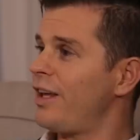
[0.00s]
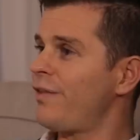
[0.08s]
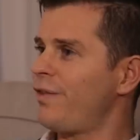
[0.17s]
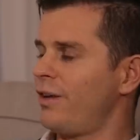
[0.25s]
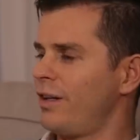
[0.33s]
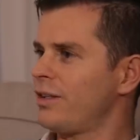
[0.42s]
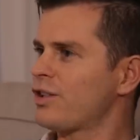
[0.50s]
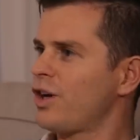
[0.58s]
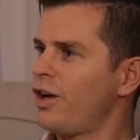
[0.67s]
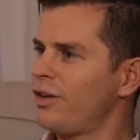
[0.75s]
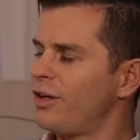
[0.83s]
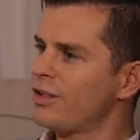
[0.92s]
definitely. It's
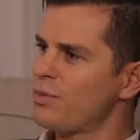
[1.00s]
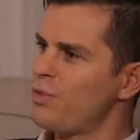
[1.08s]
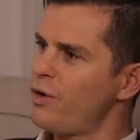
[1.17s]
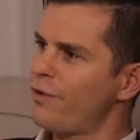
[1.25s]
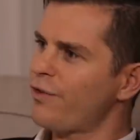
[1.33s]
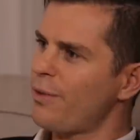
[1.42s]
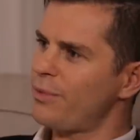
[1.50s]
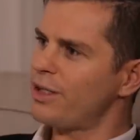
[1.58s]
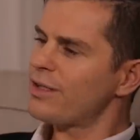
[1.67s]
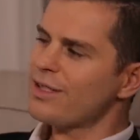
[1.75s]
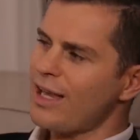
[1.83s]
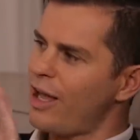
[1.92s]
going. It's moved from the
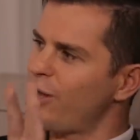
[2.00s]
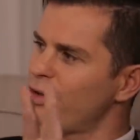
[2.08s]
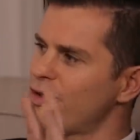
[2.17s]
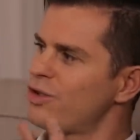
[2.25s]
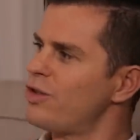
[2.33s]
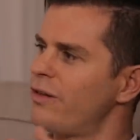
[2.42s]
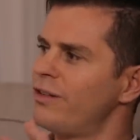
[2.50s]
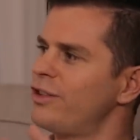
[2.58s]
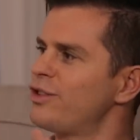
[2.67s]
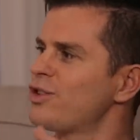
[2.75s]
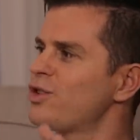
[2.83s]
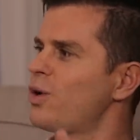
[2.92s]

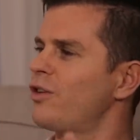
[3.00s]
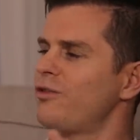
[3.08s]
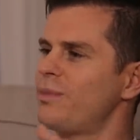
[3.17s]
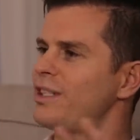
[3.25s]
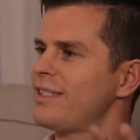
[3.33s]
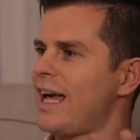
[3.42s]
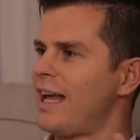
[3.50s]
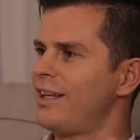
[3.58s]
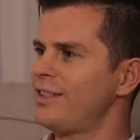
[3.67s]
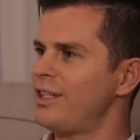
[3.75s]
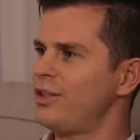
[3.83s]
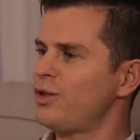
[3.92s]
sales-driven sort of
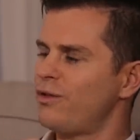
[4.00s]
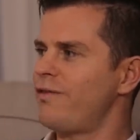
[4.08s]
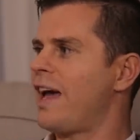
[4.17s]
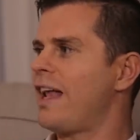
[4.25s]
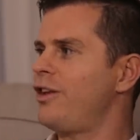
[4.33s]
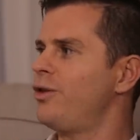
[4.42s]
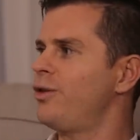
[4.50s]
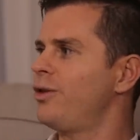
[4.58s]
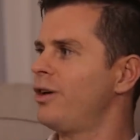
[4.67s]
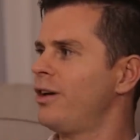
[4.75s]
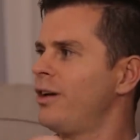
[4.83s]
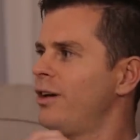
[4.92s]
mentality to value
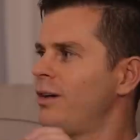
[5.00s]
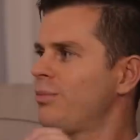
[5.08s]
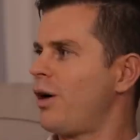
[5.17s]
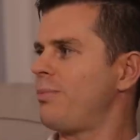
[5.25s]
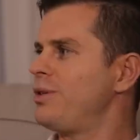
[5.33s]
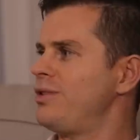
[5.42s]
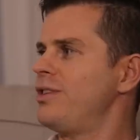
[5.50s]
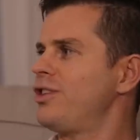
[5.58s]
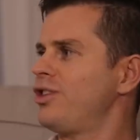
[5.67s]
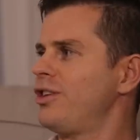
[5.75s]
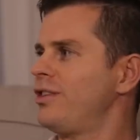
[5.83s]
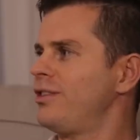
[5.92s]

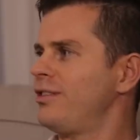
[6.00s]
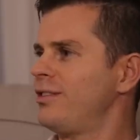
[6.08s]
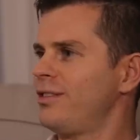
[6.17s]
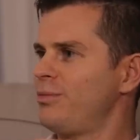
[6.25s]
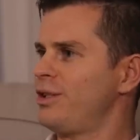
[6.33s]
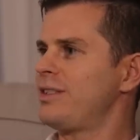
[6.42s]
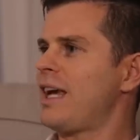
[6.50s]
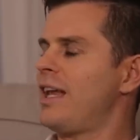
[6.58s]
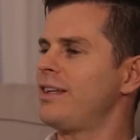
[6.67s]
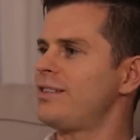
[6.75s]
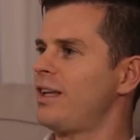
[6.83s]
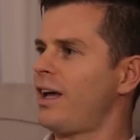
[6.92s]
proposition
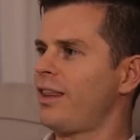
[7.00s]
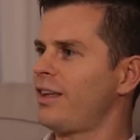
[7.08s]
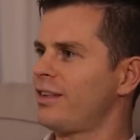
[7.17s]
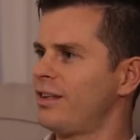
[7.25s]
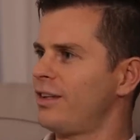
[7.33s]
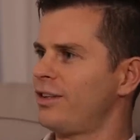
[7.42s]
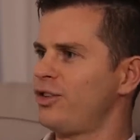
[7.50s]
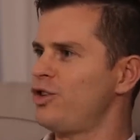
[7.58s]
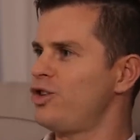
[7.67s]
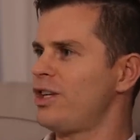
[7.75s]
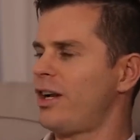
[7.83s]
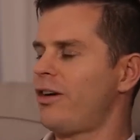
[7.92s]
mentality. I think the new
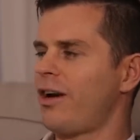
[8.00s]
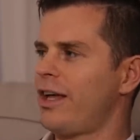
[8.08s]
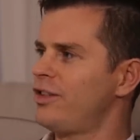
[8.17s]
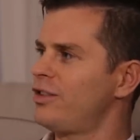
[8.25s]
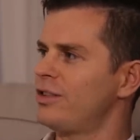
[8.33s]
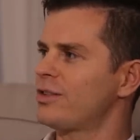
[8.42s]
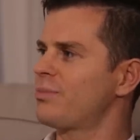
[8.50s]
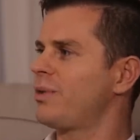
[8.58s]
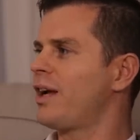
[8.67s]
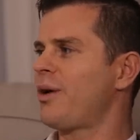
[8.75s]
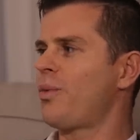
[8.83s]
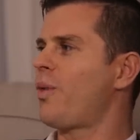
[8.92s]
generation has
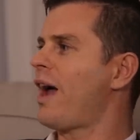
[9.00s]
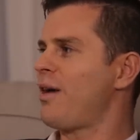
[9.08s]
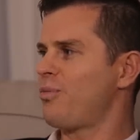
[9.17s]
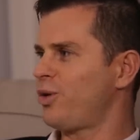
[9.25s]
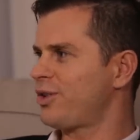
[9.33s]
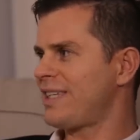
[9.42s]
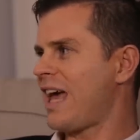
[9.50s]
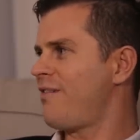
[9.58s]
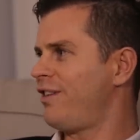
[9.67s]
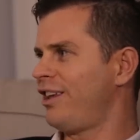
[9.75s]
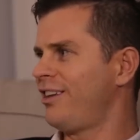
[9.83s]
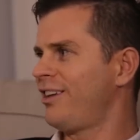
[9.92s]
become way more
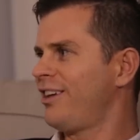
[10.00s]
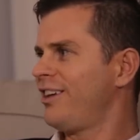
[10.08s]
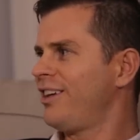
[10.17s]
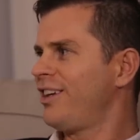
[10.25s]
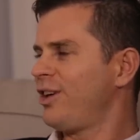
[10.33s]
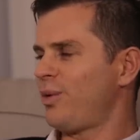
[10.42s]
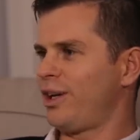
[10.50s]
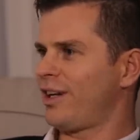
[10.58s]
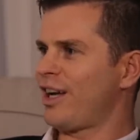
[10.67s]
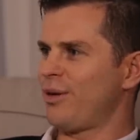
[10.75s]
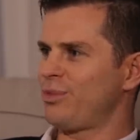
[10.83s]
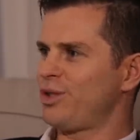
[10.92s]
savvy yeah. when it
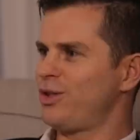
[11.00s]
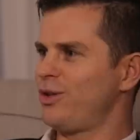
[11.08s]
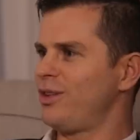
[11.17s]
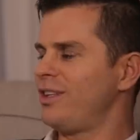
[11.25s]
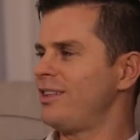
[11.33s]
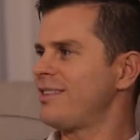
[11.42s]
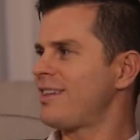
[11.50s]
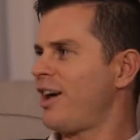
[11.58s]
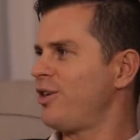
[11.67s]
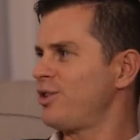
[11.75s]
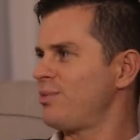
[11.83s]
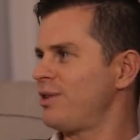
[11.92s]
comes to the
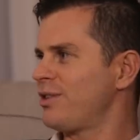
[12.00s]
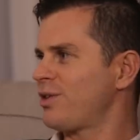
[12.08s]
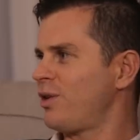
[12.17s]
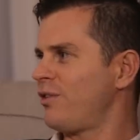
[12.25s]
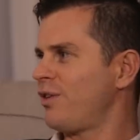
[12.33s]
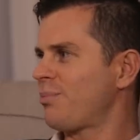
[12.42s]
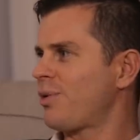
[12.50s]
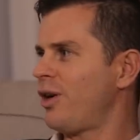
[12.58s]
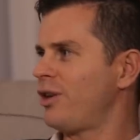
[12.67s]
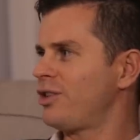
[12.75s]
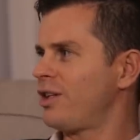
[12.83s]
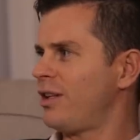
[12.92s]
salesman sort of
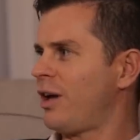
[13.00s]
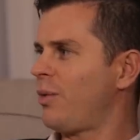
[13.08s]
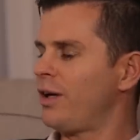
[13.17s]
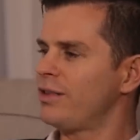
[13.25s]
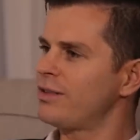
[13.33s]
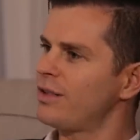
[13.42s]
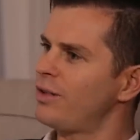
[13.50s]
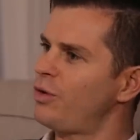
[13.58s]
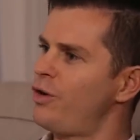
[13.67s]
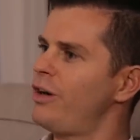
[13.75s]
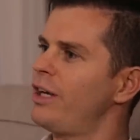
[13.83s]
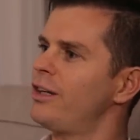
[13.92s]
approach, and they want
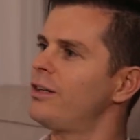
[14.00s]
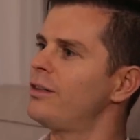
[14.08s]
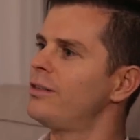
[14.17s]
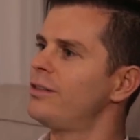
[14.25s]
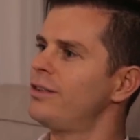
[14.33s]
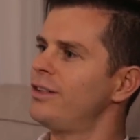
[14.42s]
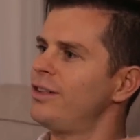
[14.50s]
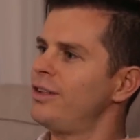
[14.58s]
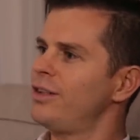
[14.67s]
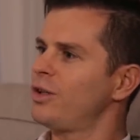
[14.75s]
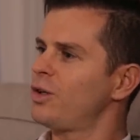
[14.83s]
real yeah.